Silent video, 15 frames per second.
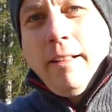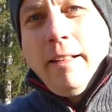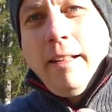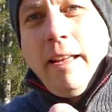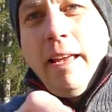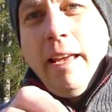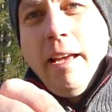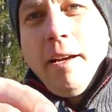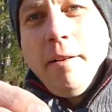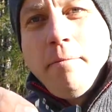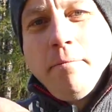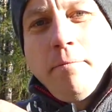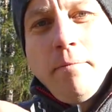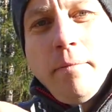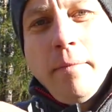Here
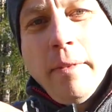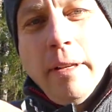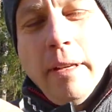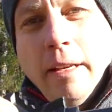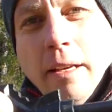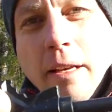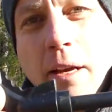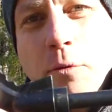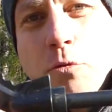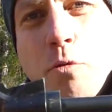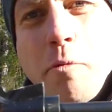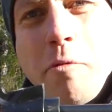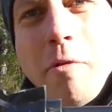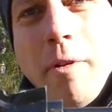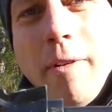comes
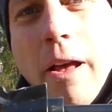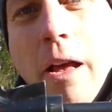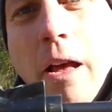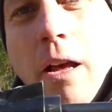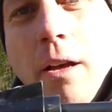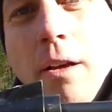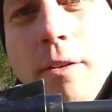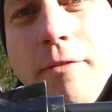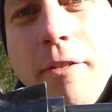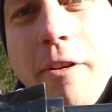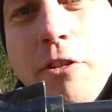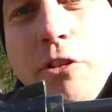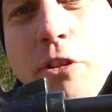with a ferro